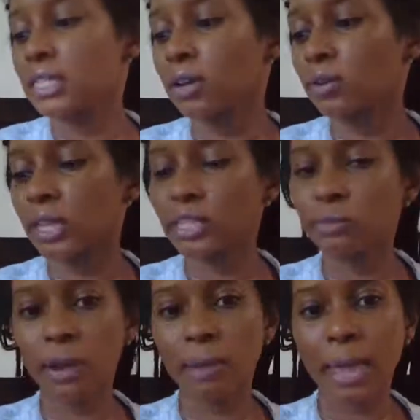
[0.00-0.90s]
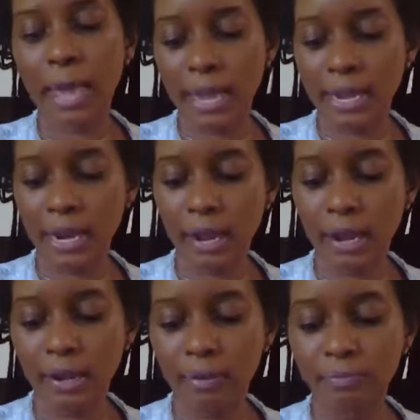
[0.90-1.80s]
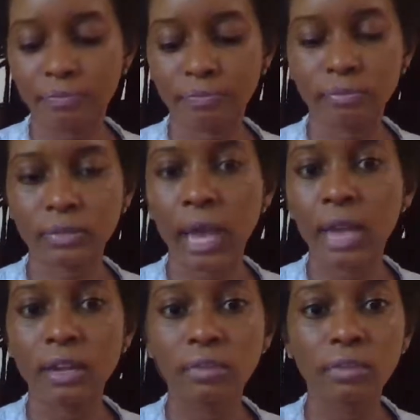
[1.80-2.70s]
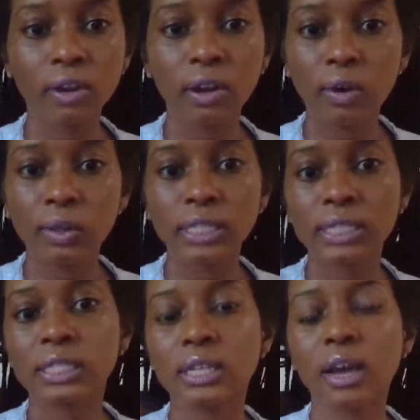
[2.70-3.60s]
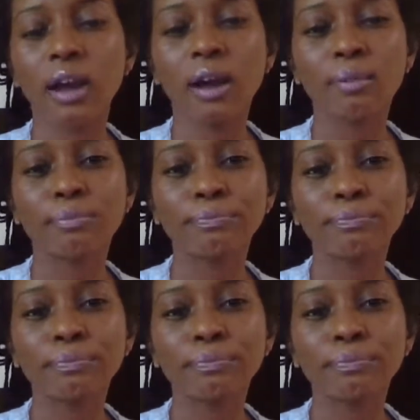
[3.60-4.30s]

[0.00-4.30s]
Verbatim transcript: So that's where I'm at. Um, I love her gloss. It's um,